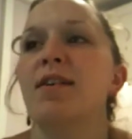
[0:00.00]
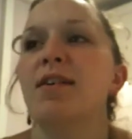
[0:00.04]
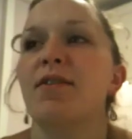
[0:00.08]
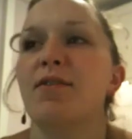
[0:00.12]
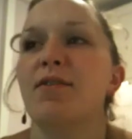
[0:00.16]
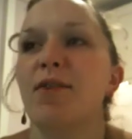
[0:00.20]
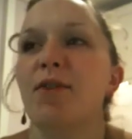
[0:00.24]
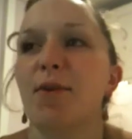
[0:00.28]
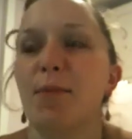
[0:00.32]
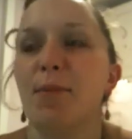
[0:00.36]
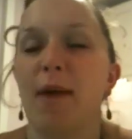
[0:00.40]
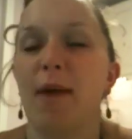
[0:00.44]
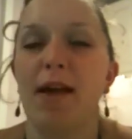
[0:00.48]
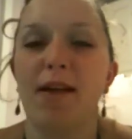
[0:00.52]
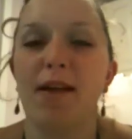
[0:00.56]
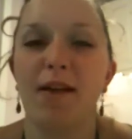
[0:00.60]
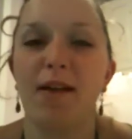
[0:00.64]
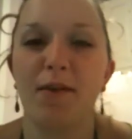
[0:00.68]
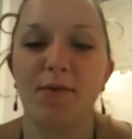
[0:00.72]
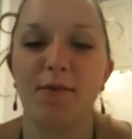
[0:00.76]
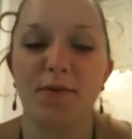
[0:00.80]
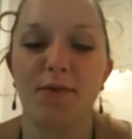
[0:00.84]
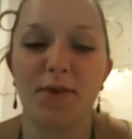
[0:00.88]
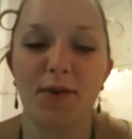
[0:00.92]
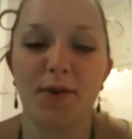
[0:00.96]
for my
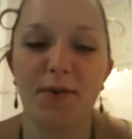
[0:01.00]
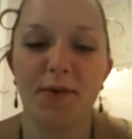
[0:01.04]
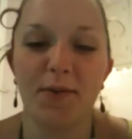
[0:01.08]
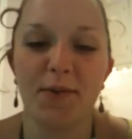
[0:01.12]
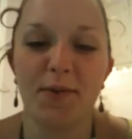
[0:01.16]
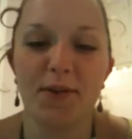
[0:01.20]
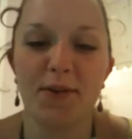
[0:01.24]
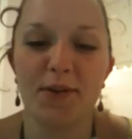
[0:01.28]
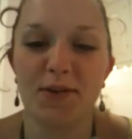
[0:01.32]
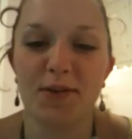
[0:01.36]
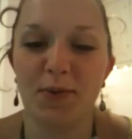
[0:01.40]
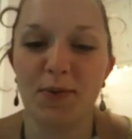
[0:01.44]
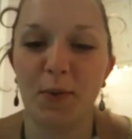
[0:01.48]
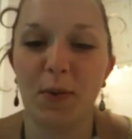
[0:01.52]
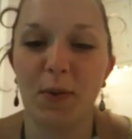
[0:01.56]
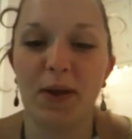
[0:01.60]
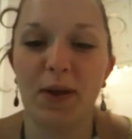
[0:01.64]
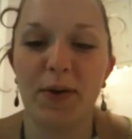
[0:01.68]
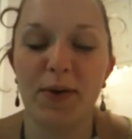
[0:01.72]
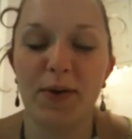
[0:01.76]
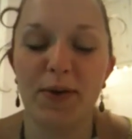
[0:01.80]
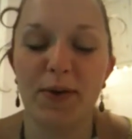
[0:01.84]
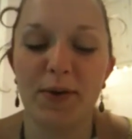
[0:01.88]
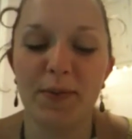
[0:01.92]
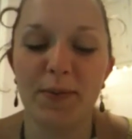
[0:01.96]
comfort, which is
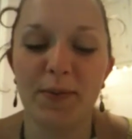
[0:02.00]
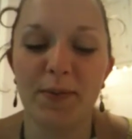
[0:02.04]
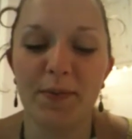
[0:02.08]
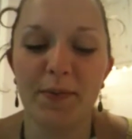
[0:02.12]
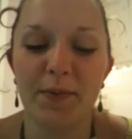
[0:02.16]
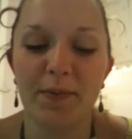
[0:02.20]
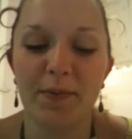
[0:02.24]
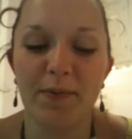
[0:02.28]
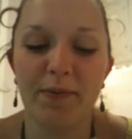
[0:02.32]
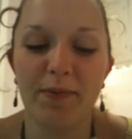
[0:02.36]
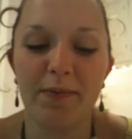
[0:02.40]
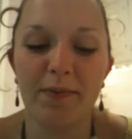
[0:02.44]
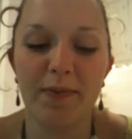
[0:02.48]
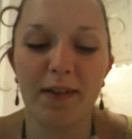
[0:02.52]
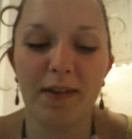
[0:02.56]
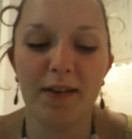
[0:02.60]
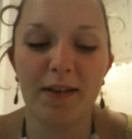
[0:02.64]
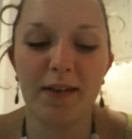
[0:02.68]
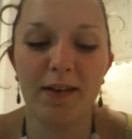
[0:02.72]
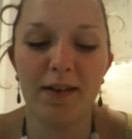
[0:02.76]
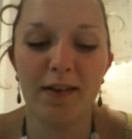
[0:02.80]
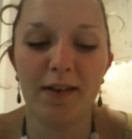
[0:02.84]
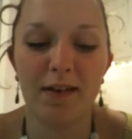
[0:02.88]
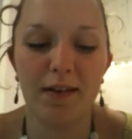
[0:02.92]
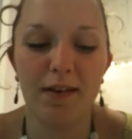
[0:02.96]
weird.
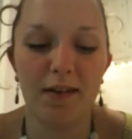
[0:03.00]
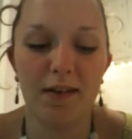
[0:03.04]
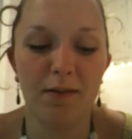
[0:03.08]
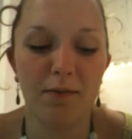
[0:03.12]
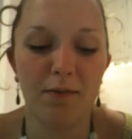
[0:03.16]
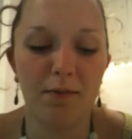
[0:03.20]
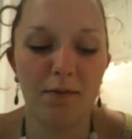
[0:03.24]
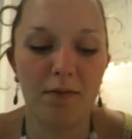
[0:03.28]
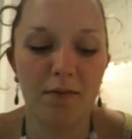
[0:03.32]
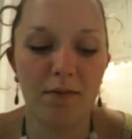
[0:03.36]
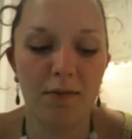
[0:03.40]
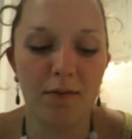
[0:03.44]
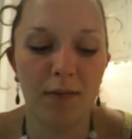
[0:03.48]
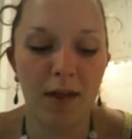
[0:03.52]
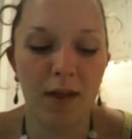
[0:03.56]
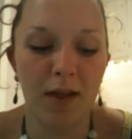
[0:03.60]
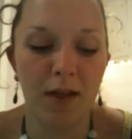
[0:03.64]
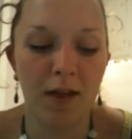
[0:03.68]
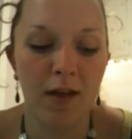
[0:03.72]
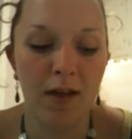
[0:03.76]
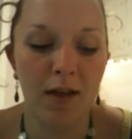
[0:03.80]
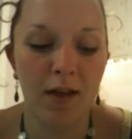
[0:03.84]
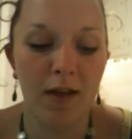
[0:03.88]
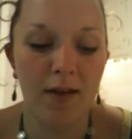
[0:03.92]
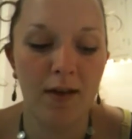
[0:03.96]

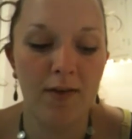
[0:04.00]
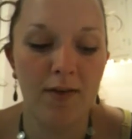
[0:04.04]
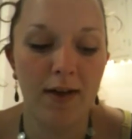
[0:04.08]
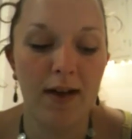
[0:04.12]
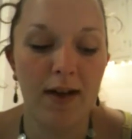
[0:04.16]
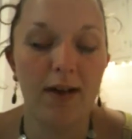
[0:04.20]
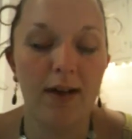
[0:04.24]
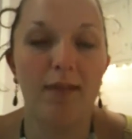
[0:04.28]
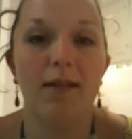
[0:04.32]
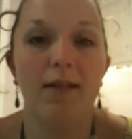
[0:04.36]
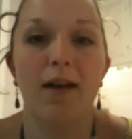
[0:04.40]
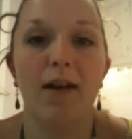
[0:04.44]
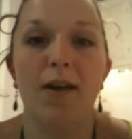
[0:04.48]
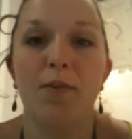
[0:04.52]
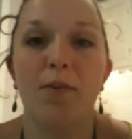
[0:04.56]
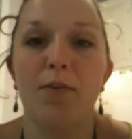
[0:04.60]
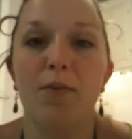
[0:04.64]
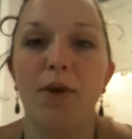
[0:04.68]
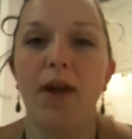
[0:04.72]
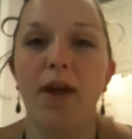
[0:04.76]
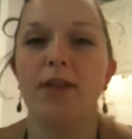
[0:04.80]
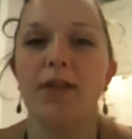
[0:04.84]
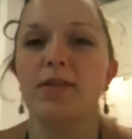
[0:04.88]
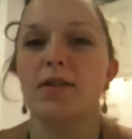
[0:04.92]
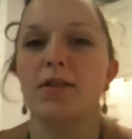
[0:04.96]
Had a lot of
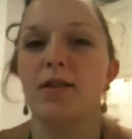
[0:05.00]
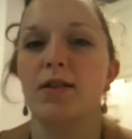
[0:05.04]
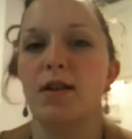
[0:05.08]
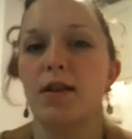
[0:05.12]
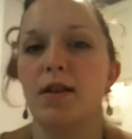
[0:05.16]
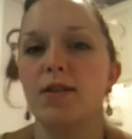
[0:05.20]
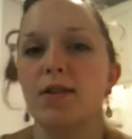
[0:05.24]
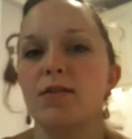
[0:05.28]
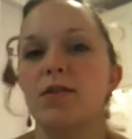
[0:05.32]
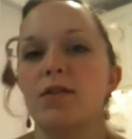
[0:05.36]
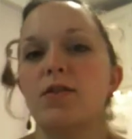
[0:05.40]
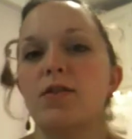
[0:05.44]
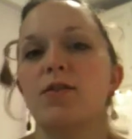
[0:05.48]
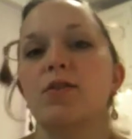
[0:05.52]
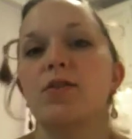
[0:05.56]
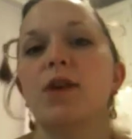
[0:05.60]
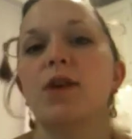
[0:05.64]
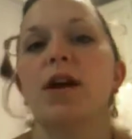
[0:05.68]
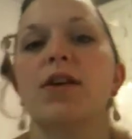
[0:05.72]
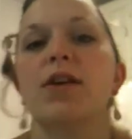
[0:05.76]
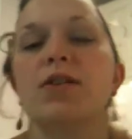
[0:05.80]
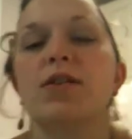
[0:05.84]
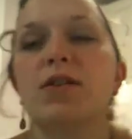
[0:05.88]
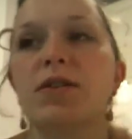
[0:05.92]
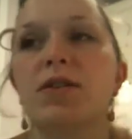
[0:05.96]
Braxton Hicks
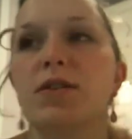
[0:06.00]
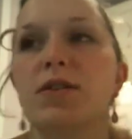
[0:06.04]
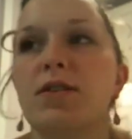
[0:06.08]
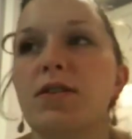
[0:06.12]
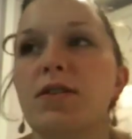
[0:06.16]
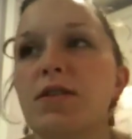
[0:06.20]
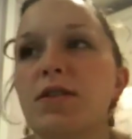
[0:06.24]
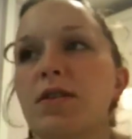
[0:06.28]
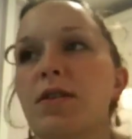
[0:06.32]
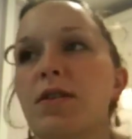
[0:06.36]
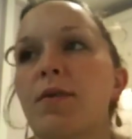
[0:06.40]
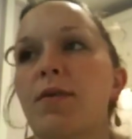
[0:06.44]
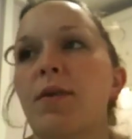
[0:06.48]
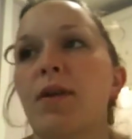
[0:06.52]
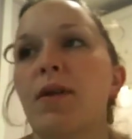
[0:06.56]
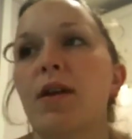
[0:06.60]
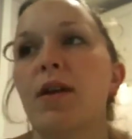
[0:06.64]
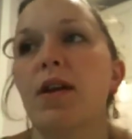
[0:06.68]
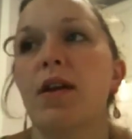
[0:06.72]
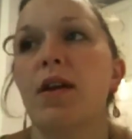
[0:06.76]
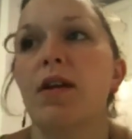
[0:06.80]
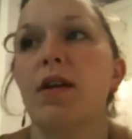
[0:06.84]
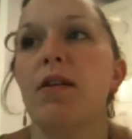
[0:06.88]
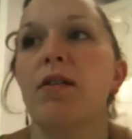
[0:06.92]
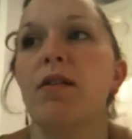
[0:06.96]
contractions,
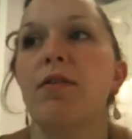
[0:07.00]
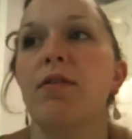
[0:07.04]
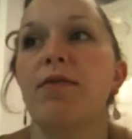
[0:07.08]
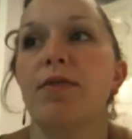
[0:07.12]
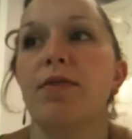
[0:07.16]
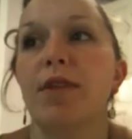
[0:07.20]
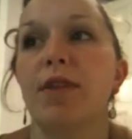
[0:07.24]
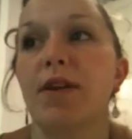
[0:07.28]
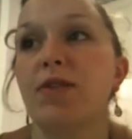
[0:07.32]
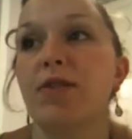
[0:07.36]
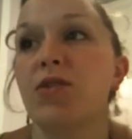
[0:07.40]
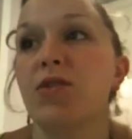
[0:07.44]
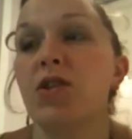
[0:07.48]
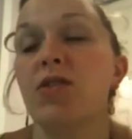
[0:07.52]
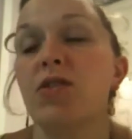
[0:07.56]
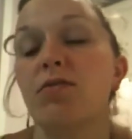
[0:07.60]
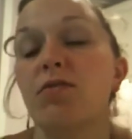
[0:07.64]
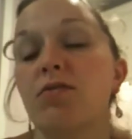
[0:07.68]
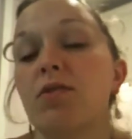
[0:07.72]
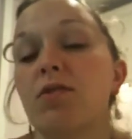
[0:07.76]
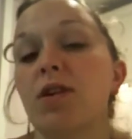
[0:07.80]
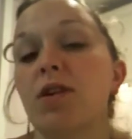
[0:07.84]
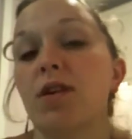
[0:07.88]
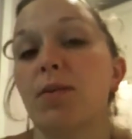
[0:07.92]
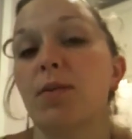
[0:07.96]
like, they just
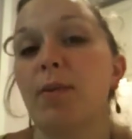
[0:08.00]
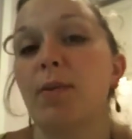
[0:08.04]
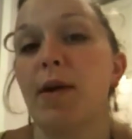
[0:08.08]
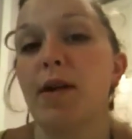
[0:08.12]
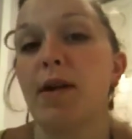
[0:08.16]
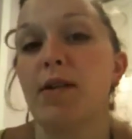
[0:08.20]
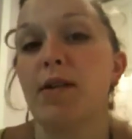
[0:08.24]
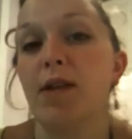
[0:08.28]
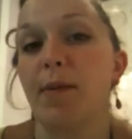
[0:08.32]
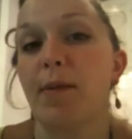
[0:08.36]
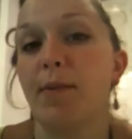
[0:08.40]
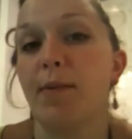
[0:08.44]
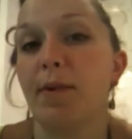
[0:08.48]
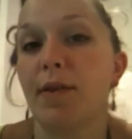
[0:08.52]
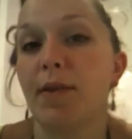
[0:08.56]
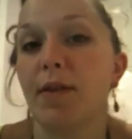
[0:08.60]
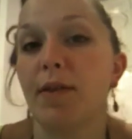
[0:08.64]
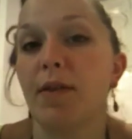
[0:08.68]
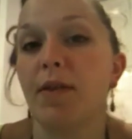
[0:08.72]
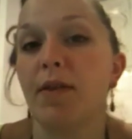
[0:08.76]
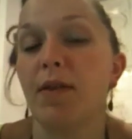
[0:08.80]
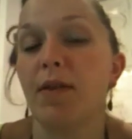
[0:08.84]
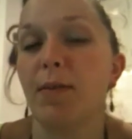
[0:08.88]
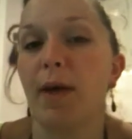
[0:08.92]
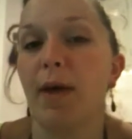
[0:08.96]
really picked up
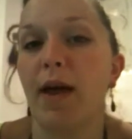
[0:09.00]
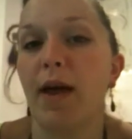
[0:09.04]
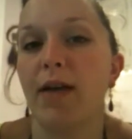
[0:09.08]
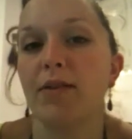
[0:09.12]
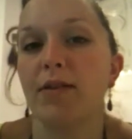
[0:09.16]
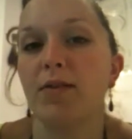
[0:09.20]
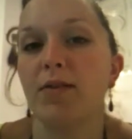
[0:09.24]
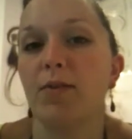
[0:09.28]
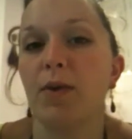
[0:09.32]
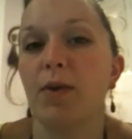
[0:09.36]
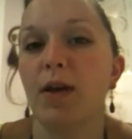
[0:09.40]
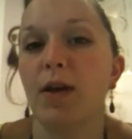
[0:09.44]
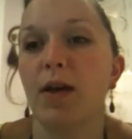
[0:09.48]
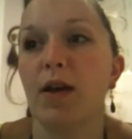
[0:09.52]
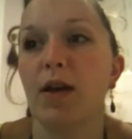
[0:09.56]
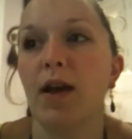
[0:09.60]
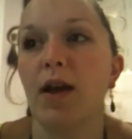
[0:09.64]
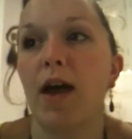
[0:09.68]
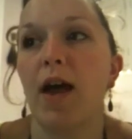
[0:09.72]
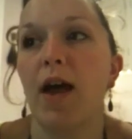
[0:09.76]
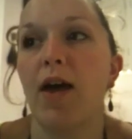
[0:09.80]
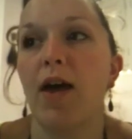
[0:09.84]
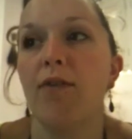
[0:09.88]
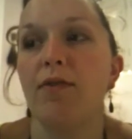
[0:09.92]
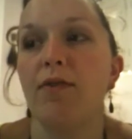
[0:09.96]
within the past week and a
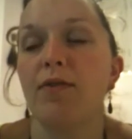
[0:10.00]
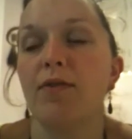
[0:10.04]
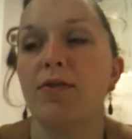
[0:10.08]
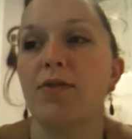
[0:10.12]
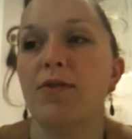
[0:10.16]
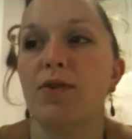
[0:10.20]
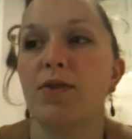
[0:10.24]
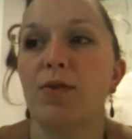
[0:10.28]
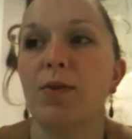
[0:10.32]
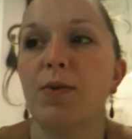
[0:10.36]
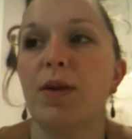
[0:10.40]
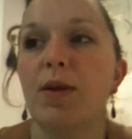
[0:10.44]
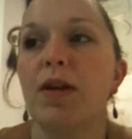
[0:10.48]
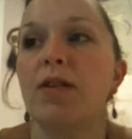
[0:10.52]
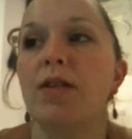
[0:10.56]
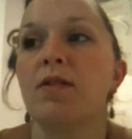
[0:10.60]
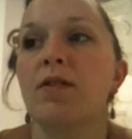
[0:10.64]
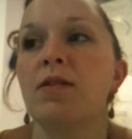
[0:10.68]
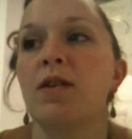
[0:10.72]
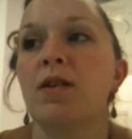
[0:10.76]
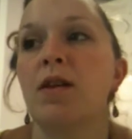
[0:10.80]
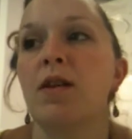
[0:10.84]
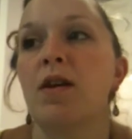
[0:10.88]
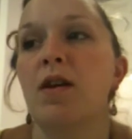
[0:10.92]
half, 2 weeks,